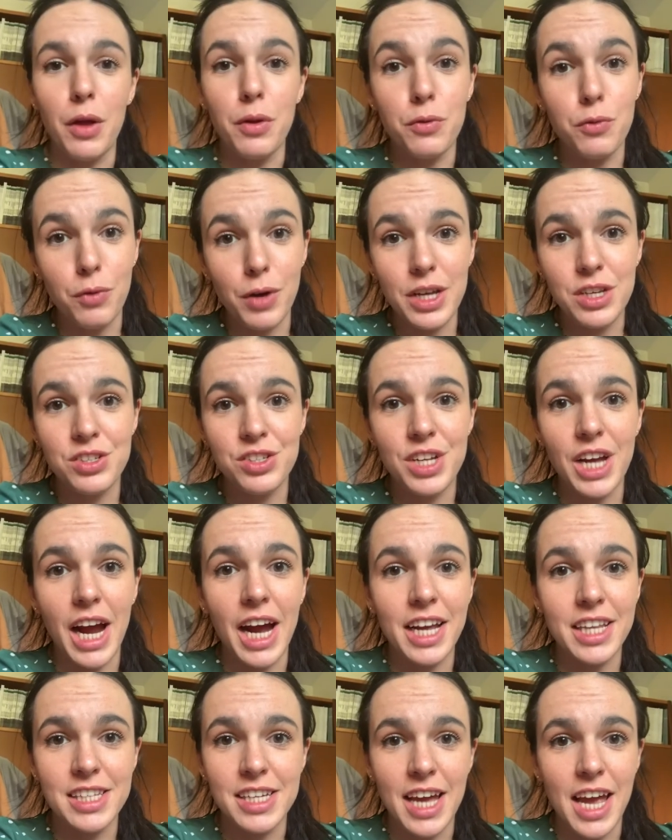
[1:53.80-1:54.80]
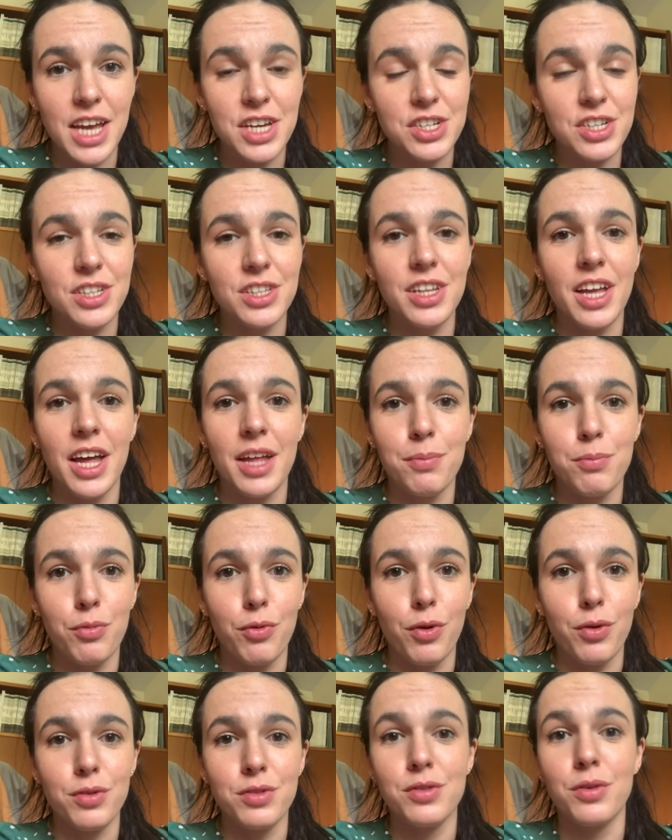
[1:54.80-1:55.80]
enriched the ideation and
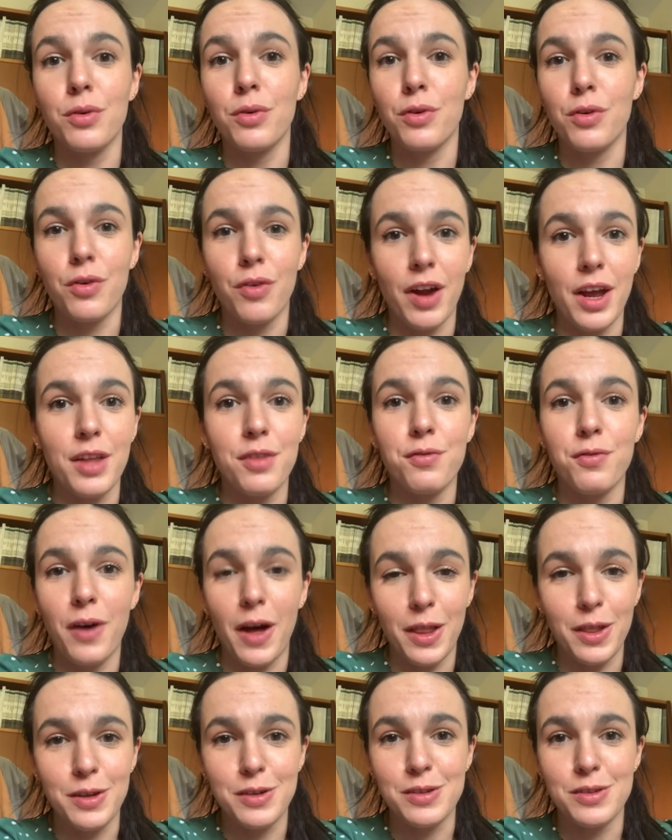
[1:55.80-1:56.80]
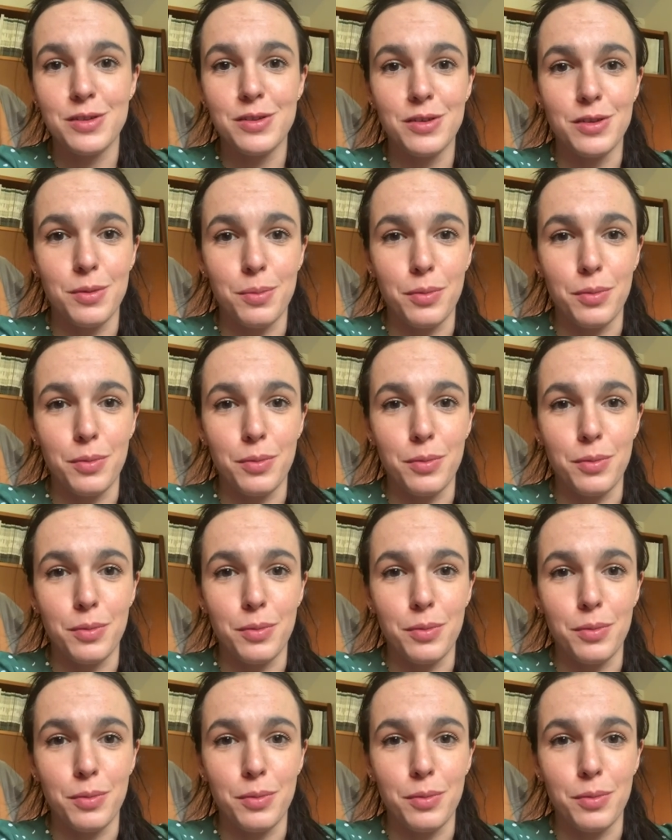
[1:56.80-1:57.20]
brought great values to the